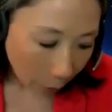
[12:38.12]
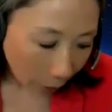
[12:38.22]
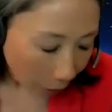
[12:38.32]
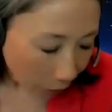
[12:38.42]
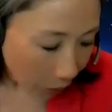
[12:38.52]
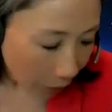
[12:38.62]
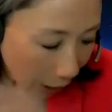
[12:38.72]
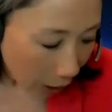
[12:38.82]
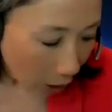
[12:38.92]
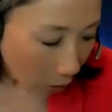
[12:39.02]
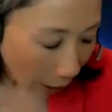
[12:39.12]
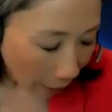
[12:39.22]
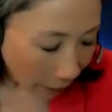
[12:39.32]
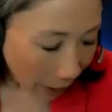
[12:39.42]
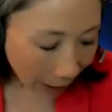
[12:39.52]
I will also say,
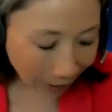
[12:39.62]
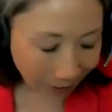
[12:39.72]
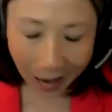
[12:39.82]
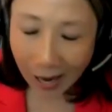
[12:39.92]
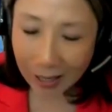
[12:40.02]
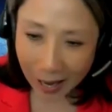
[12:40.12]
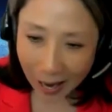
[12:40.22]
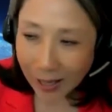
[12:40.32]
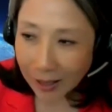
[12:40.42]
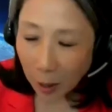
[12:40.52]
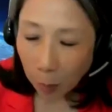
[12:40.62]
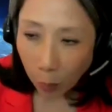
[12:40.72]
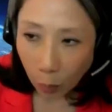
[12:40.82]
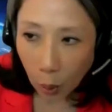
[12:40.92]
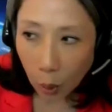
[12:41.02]
FDA has not yet
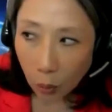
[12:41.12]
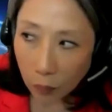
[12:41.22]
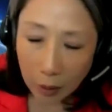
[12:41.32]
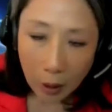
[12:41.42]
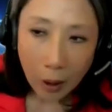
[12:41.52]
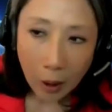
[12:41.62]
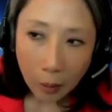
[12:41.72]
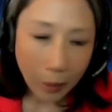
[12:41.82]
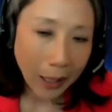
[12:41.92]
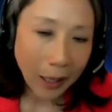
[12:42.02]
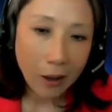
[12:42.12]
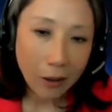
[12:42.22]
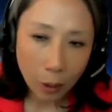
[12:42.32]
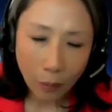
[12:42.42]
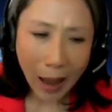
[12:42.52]
approved what I
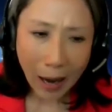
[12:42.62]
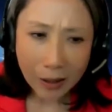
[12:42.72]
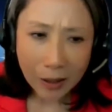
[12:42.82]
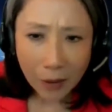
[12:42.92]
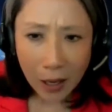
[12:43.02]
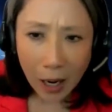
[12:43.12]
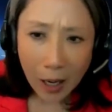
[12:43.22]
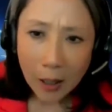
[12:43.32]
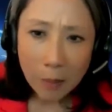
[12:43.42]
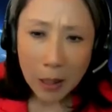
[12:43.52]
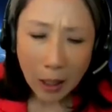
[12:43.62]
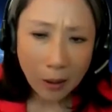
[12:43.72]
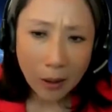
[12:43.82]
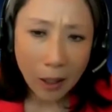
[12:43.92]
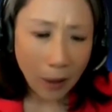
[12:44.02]
call sort of active AI,
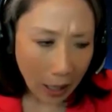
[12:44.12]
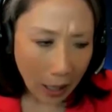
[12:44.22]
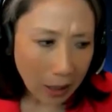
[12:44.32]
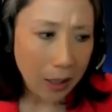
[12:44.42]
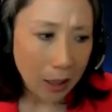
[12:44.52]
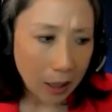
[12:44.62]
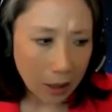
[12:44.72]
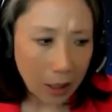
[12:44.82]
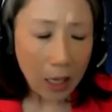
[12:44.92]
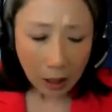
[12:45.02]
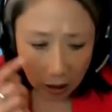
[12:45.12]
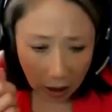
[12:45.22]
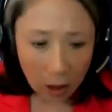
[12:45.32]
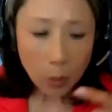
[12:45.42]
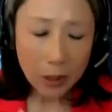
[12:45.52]
meaning a device that is
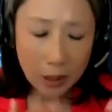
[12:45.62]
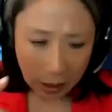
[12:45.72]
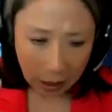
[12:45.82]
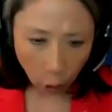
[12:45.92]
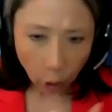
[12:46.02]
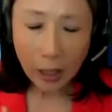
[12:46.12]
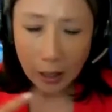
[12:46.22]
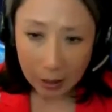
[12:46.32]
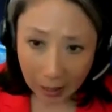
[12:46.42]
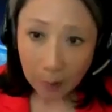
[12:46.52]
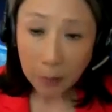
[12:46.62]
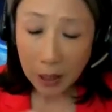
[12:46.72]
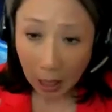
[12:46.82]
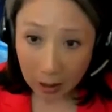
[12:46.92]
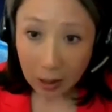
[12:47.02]
continuously learning and
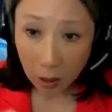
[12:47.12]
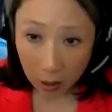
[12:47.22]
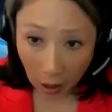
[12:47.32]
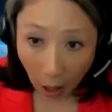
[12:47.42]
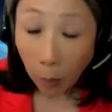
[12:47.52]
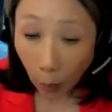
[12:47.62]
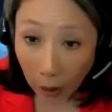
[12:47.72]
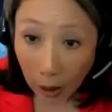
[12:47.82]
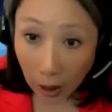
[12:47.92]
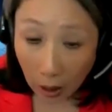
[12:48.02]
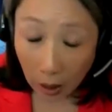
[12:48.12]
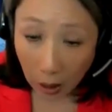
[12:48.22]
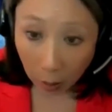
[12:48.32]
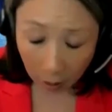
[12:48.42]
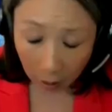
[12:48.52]
adapting as it's
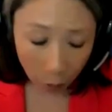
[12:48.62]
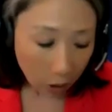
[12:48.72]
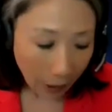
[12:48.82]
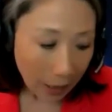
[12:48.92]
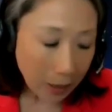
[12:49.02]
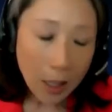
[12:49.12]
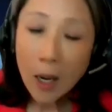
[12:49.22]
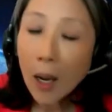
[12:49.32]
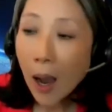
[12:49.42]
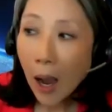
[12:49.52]
operating in the commercial space.